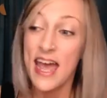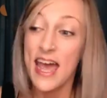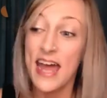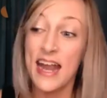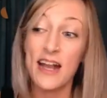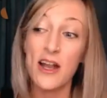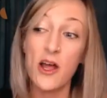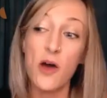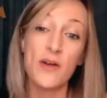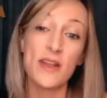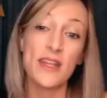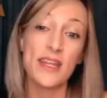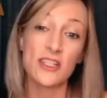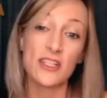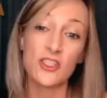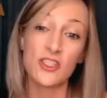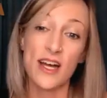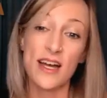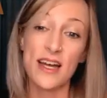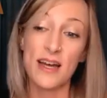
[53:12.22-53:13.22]
I know in the
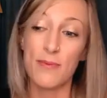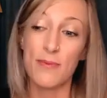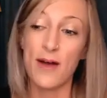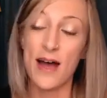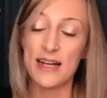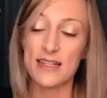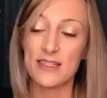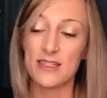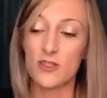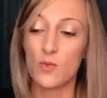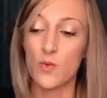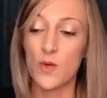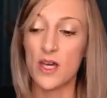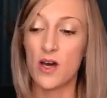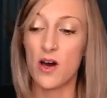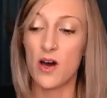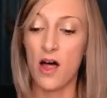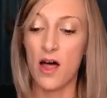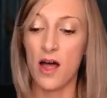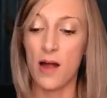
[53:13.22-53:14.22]
Ashtanga practice, we
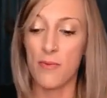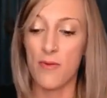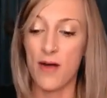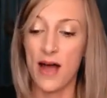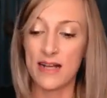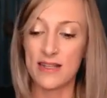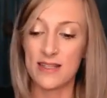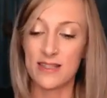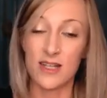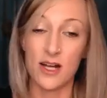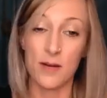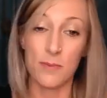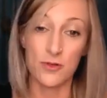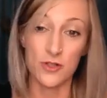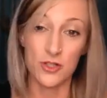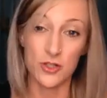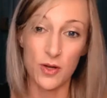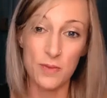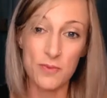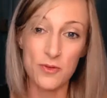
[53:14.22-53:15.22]
call our practice our
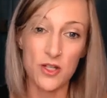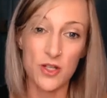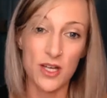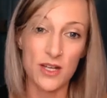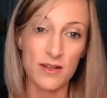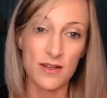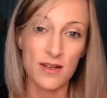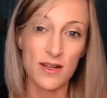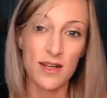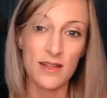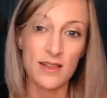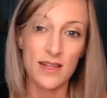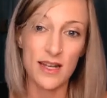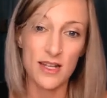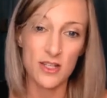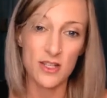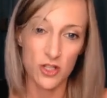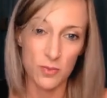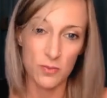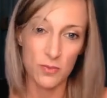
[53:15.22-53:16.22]
prescription, that
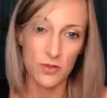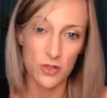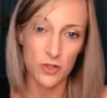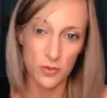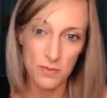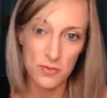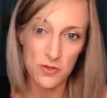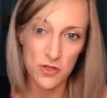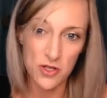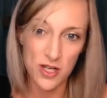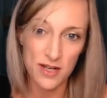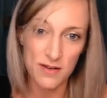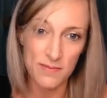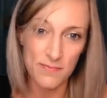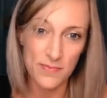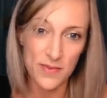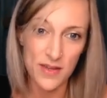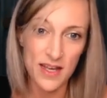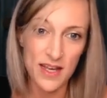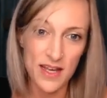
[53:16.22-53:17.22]
it's your
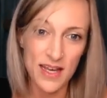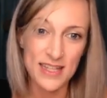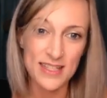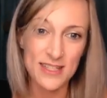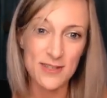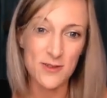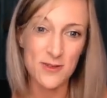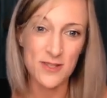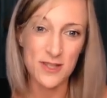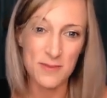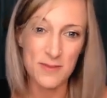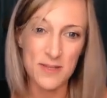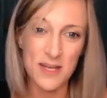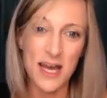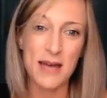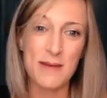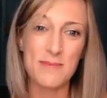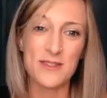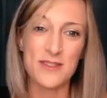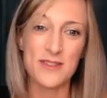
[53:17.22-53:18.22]
prescription. And so
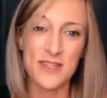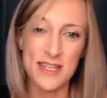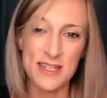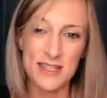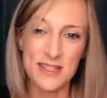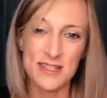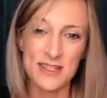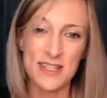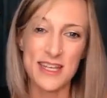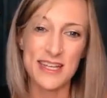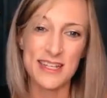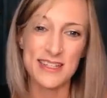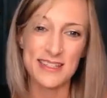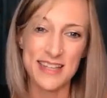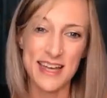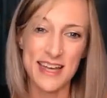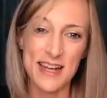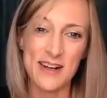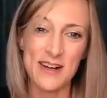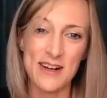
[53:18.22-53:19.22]
sometimes these things
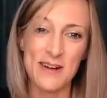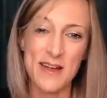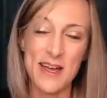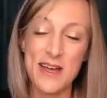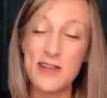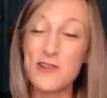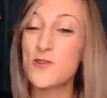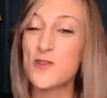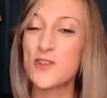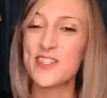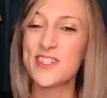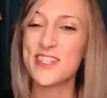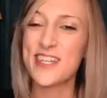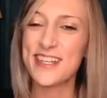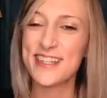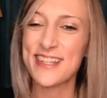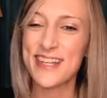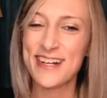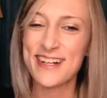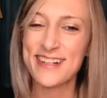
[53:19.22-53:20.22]
that are
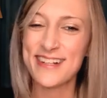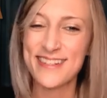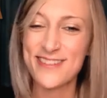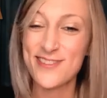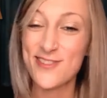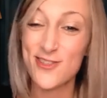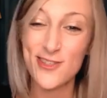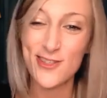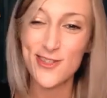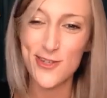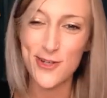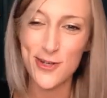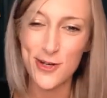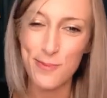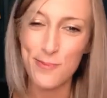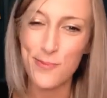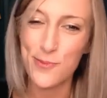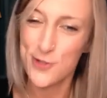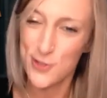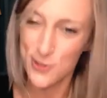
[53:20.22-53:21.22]
interesting, they're just
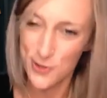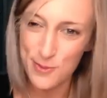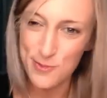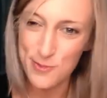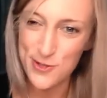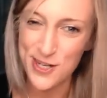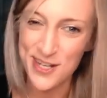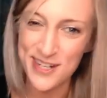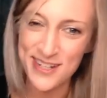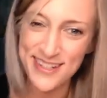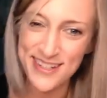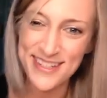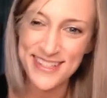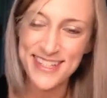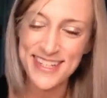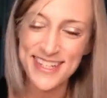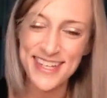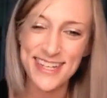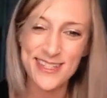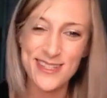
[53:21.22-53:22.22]
your prescription
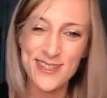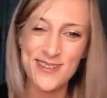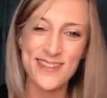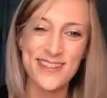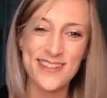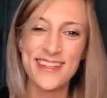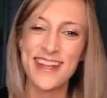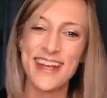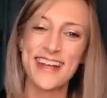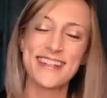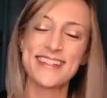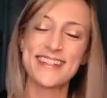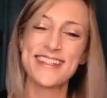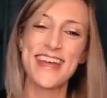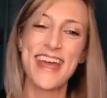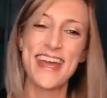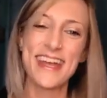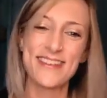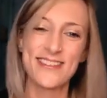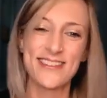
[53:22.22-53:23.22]
to get you to the next
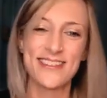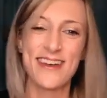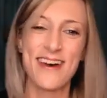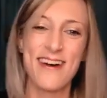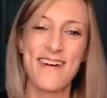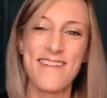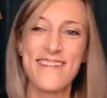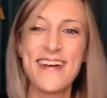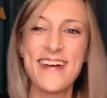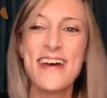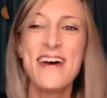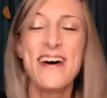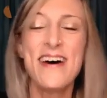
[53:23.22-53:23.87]
stage. So,